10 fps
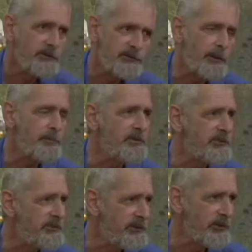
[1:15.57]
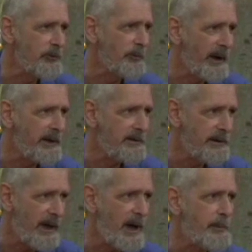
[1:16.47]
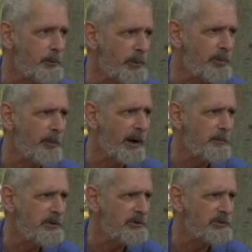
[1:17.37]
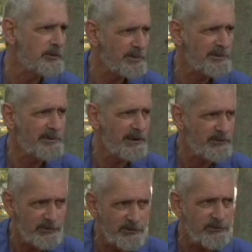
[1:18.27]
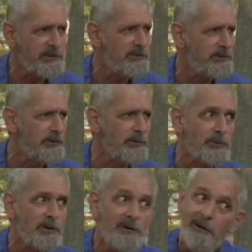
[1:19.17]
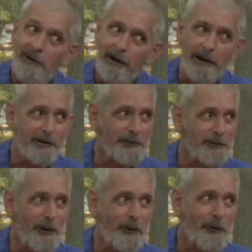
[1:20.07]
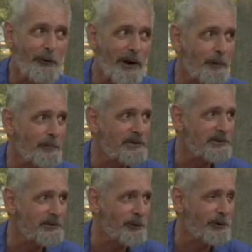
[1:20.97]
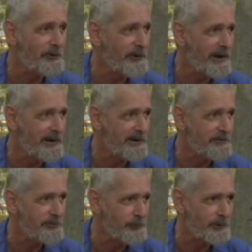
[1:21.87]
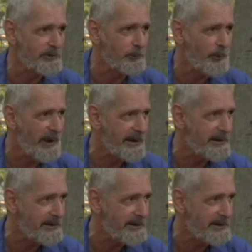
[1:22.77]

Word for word: something still might happen with my music. But sixty-two. Oh, how much longer I can afford to wait.